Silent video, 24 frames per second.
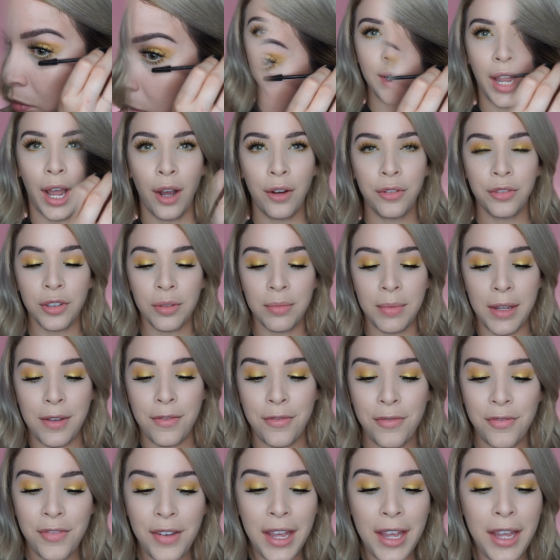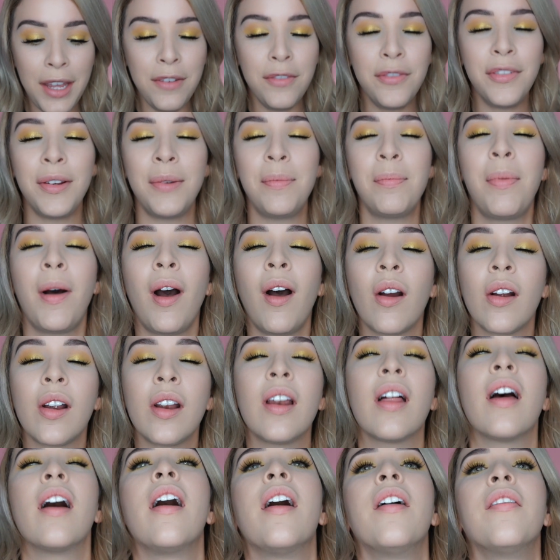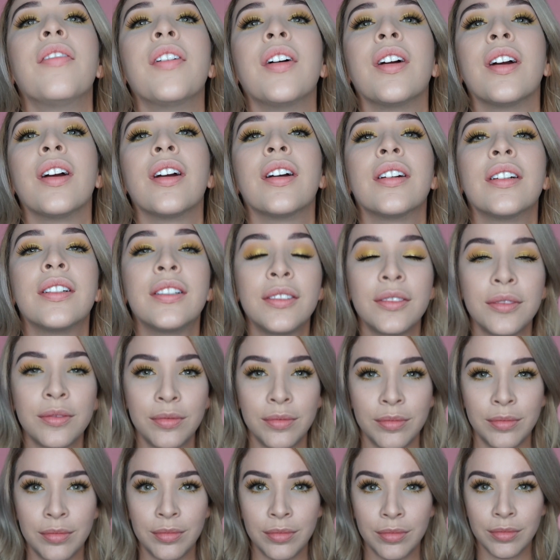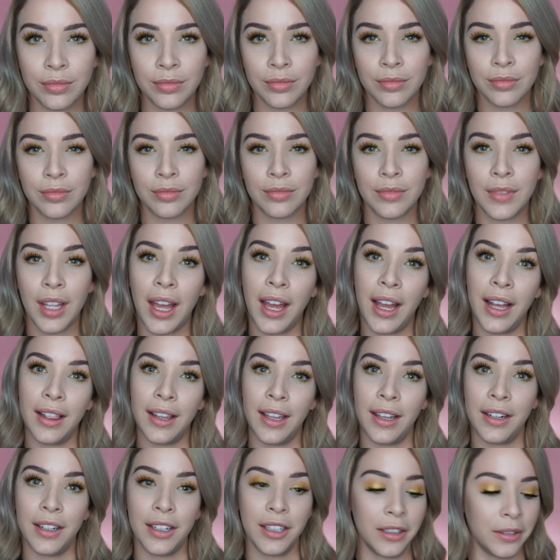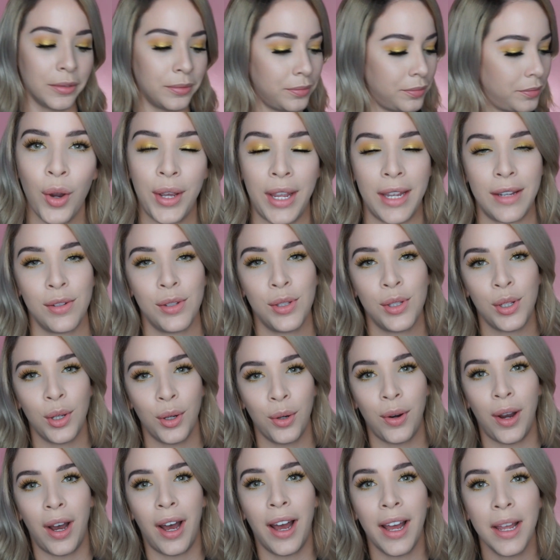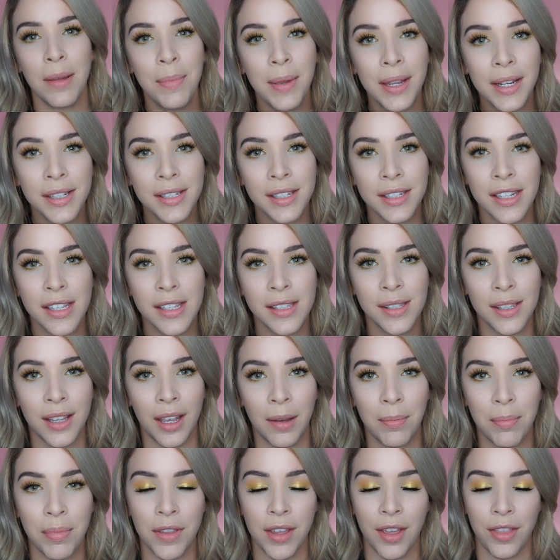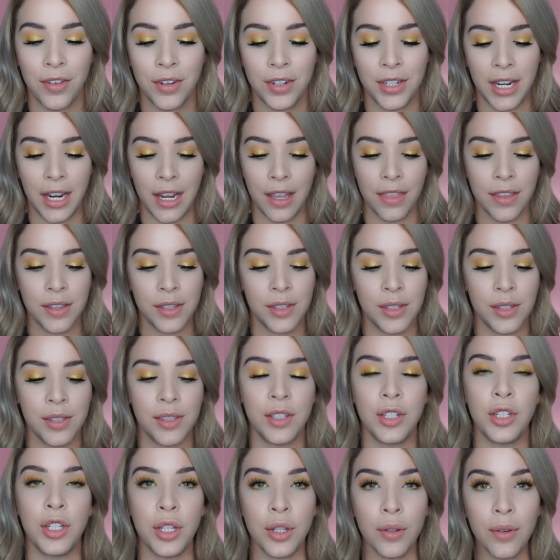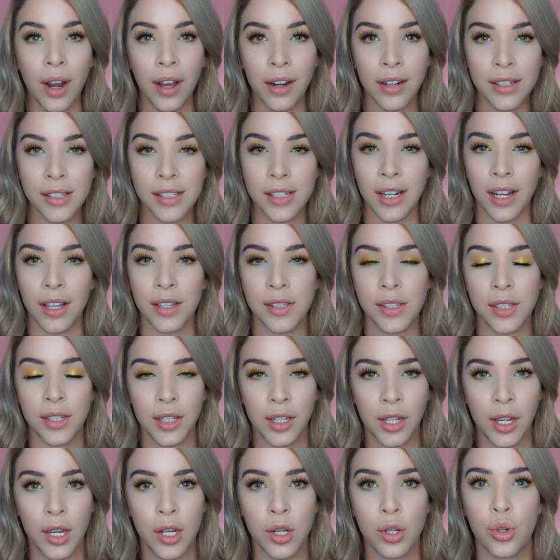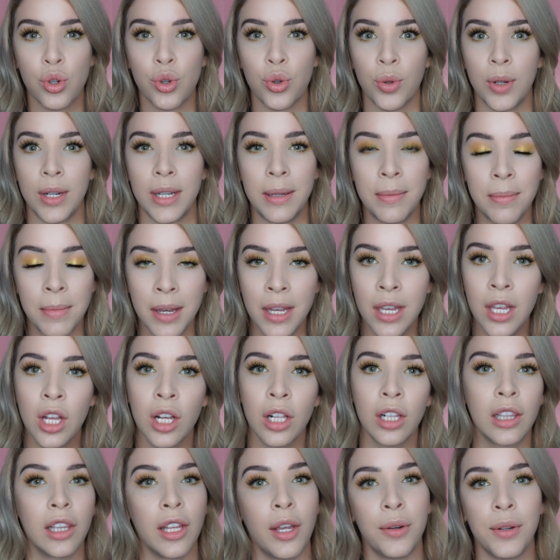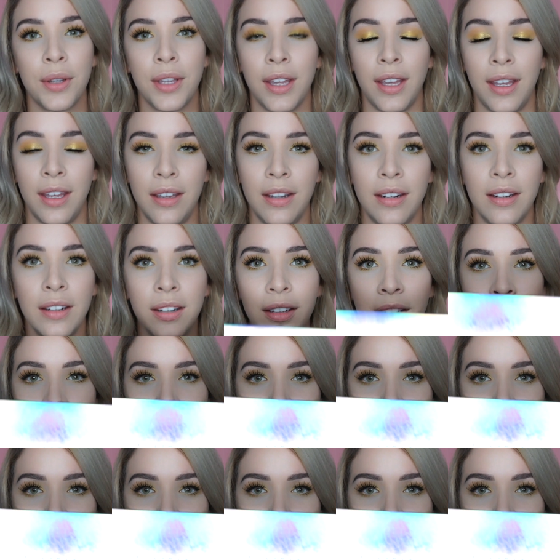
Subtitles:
Now for my favorite part ever. Highlighter. Okay, so I picked this up the other day. This is the new Anastasia Dream Glow Kit.